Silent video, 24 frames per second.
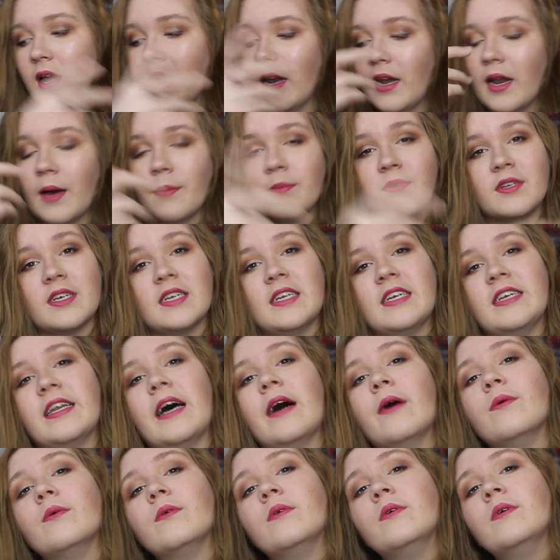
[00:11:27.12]
and I'm signing
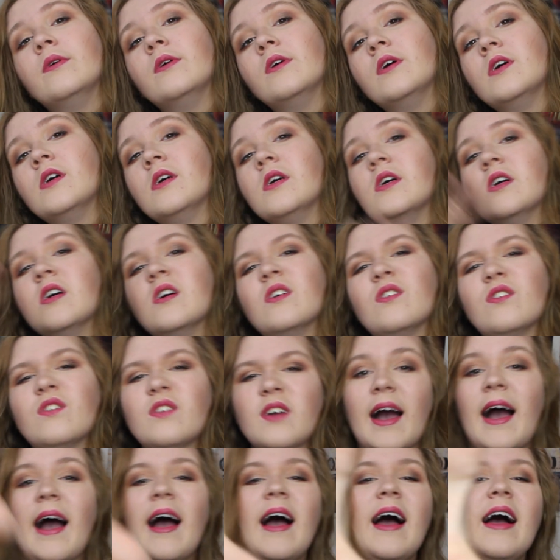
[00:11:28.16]
out.
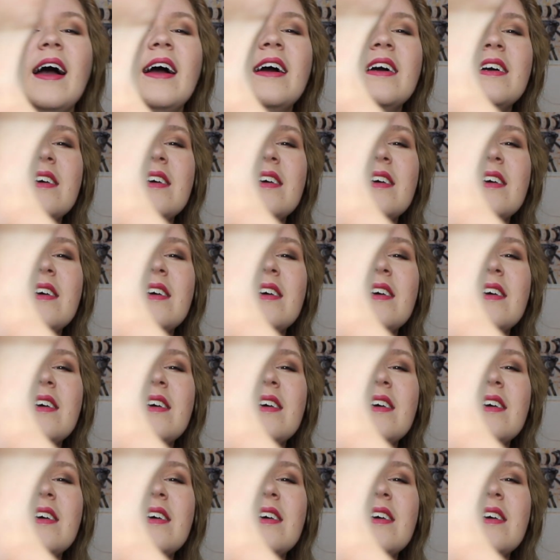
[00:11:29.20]
Right.